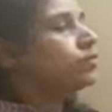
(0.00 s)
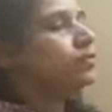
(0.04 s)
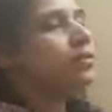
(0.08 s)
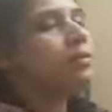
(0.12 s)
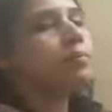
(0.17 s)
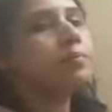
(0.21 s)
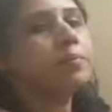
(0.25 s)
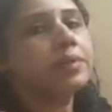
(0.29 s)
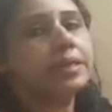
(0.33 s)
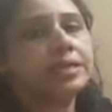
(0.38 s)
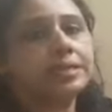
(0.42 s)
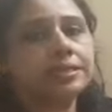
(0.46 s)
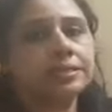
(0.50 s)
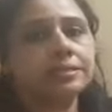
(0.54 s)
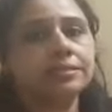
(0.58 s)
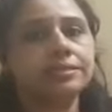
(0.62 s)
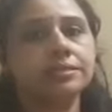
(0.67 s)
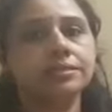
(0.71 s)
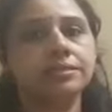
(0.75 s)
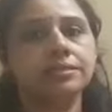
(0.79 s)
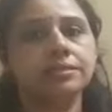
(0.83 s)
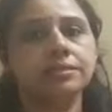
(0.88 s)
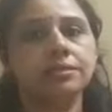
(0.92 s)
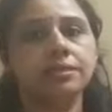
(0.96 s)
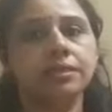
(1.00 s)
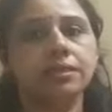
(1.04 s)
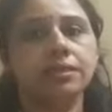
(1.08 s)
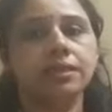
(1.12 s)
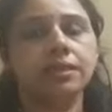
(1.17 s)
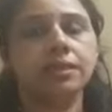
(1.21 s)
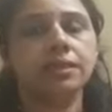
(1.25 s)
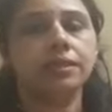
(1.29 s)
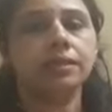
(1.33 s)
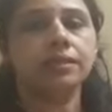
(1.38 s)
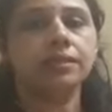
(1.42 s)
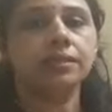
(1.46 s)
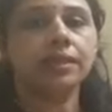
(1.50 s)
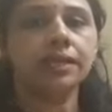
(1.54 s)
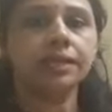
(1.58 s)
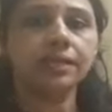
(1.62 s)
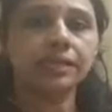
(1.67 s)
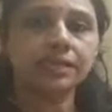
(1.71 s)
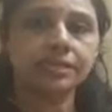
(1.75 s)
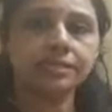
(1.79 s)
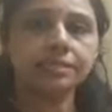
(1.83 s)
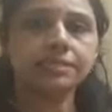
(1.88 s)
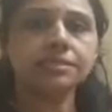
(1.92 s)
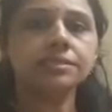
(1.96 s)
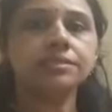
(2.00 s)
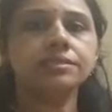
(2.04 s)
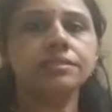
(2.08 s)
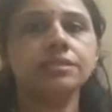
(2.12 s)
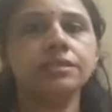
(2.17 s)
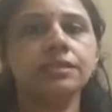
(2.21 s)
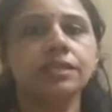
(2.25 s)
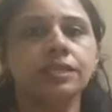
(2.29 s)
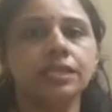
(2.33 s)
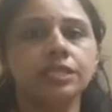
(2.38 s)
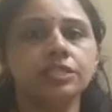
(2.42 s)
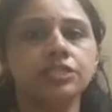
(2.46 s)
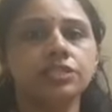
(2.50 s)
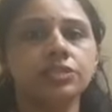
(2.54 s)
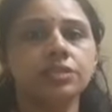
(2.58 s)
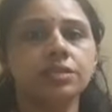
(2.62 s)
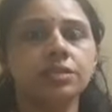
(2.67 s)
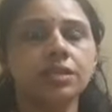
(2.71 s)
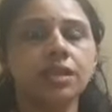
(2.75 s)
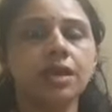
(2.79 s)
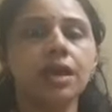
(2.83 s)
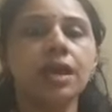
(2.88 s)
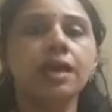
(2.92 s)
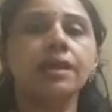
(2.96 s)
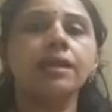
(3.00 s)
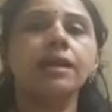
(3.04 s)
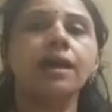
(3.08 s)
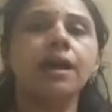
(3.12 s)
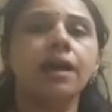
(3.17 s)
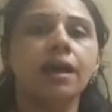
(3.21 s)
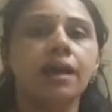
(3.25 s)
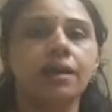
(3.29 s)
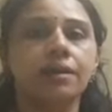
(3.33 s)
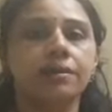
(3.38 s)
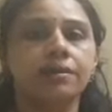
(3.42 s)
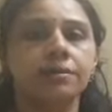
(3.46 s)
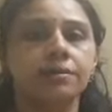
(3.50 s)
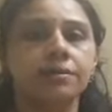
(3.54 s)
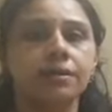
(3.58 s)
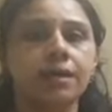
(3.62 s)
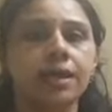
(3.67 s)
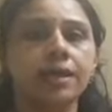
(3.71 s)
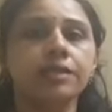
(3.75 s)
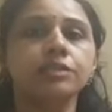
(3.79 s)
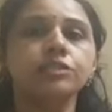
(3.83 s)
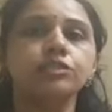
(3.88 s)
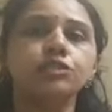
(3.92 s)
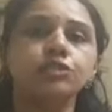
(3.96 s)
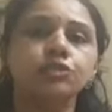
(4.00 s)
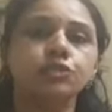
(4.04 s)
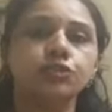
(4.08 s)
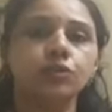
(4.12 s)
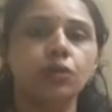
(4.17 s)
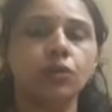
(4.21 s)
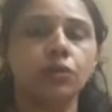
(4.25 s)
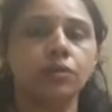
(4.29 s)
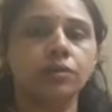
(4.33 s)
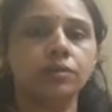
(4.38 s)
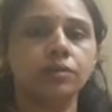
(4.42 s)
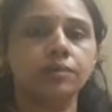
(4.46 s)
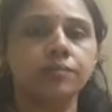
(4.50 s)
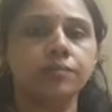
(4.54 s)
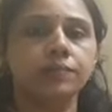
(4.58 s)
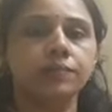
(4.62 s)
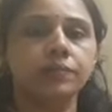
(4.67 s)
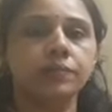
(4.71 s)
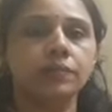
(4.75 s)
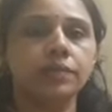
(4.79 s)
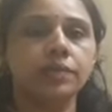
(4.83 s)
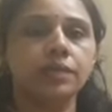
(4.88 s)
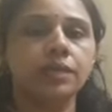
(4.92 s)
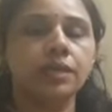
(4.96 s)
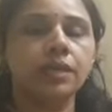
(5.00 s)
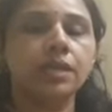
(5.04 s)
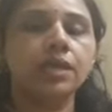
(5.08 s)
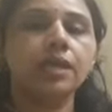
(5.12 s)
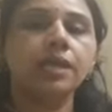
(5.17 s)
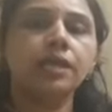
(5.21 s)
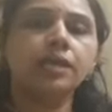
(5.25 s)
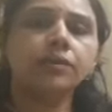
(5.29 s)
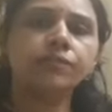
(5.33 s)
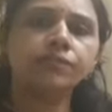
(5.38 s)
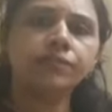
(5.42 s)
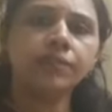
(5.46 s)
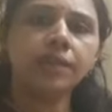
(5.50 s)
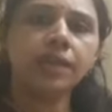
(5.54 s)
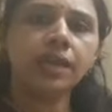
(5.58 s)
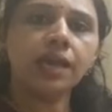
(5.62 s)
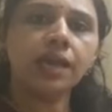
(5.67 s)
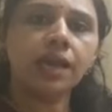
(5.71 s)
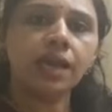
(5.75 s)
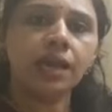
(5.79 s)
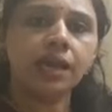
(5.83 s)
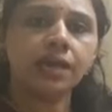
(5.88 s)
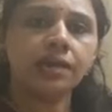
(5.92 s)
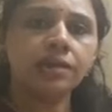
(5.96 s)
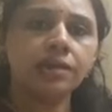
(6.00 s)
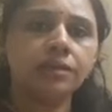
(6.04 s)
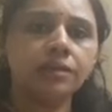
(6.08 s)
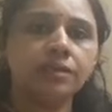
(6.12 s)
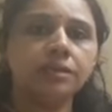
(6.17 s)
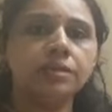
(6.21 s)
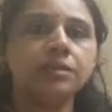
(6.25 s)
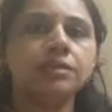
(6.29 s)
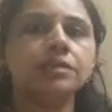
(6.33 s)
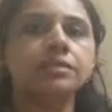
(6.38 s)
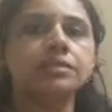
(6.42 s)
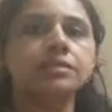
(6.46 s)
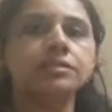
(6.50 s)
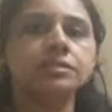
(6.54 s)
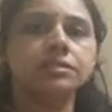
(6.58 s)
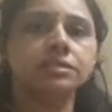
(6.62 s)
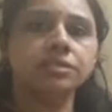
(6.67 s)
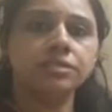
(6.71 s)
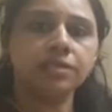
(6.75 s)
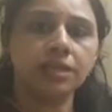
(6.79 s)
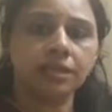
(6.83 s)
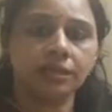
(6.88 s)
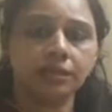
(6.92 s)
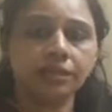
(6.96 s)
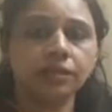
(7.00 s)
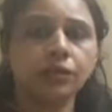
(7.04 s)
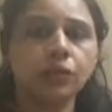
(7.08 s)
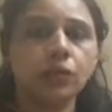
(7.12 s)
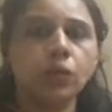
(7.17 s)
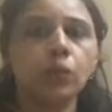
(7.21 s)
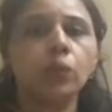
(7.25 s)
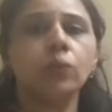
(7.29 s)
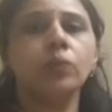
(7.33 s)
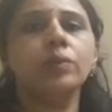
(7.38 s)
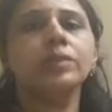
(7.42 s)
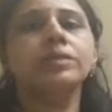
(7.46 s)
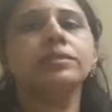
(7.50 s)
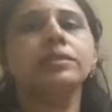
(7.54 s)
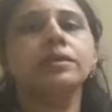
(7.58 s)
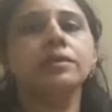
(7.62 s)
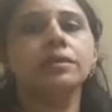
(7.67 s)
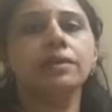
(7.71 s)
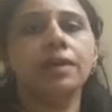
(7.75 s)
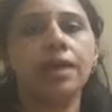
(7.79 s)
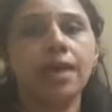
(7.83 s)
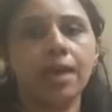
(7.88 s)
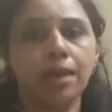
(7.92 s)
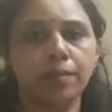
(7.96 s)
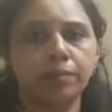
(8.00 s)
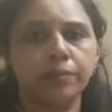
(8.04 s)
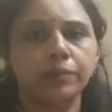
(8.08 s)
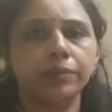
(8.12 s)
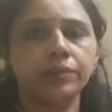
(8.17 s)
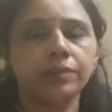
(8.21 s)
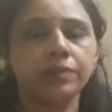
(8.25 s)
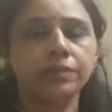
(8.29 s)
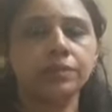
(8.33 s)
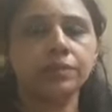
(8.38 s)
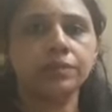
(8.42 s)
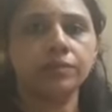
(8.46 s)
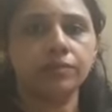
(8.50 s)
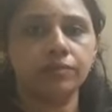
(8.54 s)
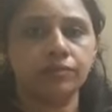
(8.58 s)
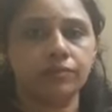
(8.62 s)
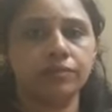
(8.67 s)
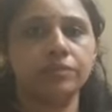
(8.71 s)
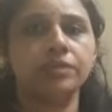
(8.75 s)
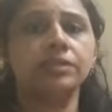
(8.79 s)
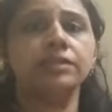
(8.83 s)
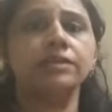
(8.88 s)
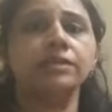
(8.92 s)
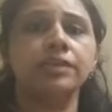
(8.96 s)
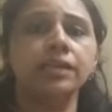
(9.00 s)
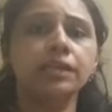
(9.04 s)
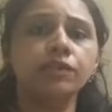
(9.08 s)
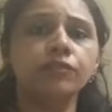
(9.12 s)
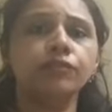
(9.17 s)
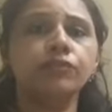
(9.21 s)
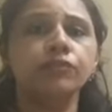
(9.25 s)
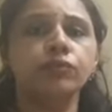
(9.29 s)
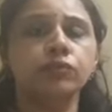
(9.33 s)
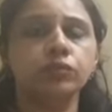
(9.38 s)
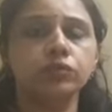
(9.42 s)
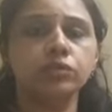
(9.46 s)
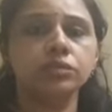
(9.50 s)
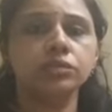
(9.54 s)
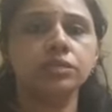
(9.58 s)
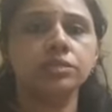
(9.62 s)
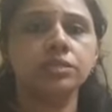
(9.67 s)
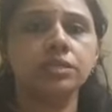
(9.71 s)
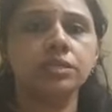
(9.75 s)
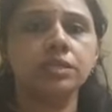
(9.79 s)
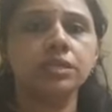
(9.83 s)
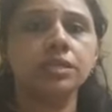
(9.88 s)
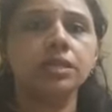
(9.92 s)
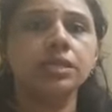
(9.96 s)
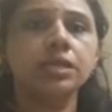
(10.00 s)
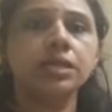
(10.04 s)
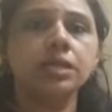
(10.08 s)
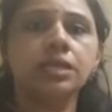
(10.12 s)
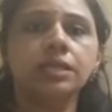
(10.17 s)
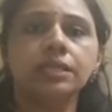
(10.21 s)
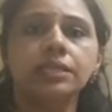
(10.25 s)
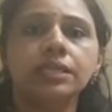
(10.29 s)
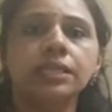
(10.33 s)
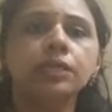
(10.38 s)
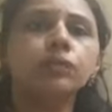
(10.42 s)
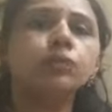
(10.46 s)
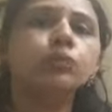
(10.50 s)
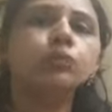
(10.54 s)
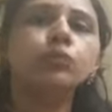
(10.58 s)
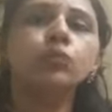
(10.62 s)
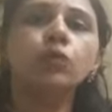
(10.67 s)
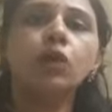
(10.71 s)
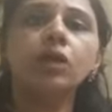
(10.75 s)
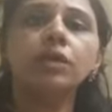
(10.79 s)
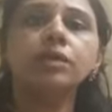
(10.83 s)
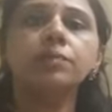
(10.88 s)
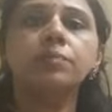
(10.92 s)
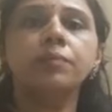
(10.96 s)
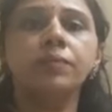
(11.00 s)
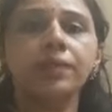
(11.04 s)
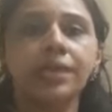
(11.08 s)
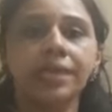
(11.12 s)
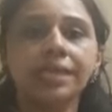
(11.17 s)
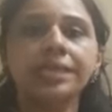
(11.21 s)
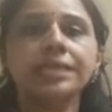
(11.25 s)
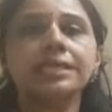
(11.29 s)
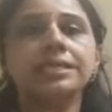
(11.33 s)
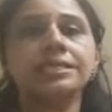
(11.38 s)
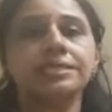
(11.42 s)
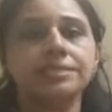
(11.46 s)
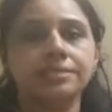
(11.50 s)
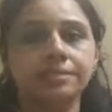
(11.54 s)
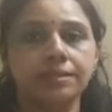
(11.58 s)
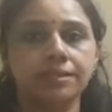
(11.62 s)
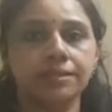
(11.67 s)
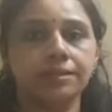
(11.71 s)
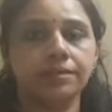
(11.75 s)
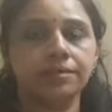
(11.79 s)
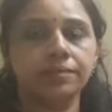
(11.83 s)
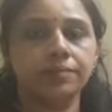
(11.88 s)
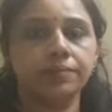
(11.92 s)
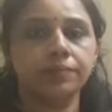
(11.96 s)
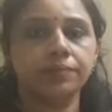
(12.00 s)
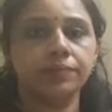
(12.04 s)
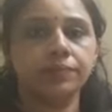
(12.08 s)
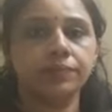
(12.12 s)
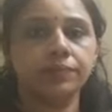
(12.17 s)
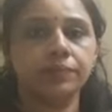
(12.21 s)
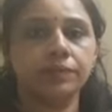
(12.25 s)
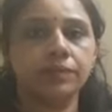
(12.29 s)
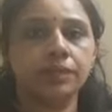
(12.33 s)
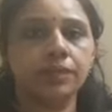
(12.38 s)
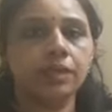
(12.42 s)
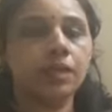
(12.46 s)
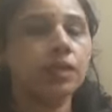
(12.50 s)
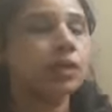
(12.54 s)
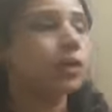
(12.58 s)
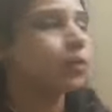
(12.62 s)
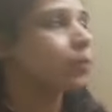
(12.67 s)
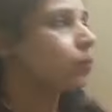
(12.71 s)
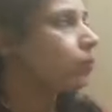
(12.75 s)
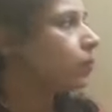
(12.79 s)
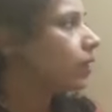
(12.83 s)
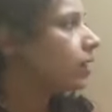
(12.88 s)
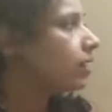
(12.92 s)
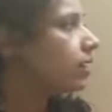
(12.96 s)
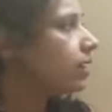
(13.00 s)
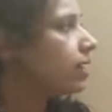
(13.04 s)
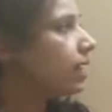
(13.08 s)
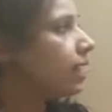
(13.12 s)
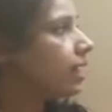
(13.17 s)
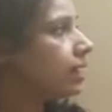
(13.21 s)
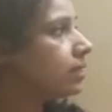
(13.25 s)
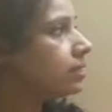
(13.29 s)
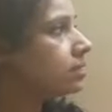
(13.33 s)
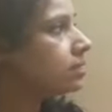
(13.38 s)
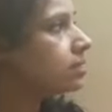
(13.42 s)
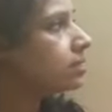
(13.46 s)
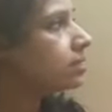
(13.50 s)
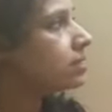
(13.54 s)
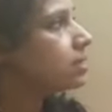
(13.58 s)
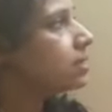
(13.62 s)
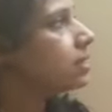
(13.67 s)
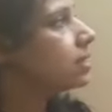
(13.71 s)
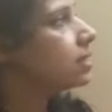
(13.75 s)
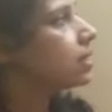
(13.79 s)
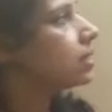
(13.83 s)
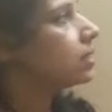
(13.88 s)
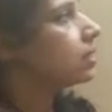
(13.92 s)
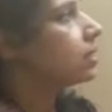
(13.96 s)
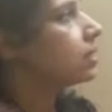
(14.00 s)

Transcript: the metals that exist in nature are hard and strong. If they are stuck with a hammer with a great force, they do not break easily. Whereas the